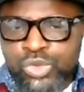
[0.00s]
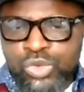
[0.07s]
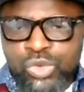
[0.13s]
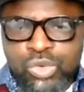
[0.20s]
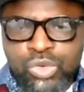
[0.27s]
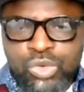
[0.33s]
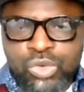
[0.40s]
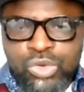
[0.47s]

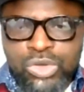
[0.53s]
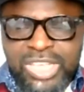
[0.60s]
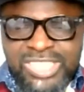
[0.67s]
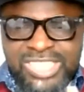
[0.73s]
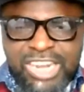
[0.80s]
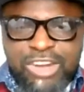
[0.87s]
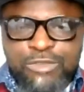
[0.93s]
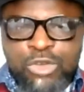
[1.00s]
to,
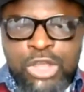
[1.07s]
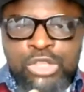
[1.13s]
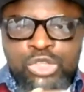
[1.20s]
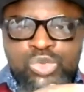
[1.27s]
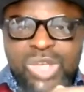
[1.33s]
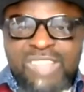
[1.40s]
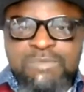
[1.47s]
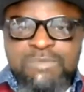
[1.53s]
instead of
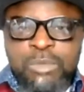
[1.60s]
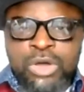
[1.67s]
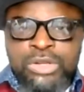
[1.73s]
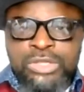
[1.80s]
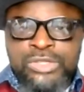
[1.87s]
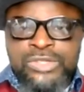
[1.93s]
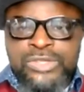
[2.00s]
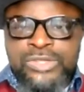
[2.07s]
going 12
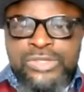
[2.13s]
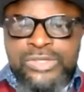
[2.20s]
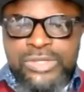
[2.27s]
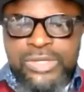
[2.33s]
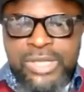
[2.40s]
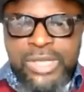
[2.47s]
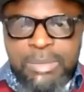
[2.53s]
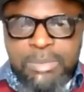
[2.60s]

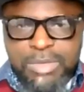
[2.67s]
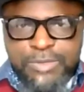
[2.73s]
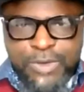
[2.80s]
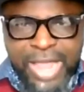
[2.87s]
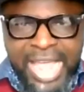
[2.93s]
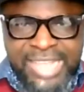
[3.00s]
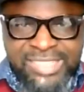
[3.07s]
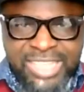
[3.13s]
months
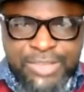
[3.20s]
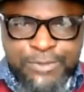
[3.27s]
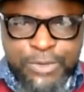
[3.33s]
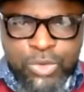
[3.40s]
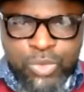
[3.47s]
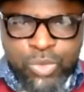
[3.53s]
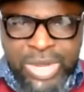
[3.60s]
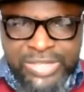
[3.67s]
before asking
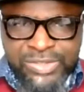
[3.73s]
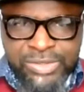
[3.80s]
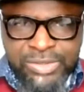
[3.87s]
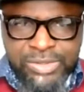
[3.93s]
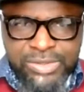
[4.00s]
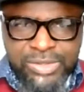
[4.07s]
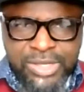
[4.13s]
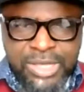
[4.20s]
for
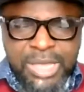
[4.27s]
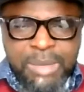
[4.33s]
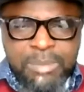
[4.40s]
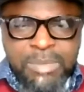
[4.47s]
questions,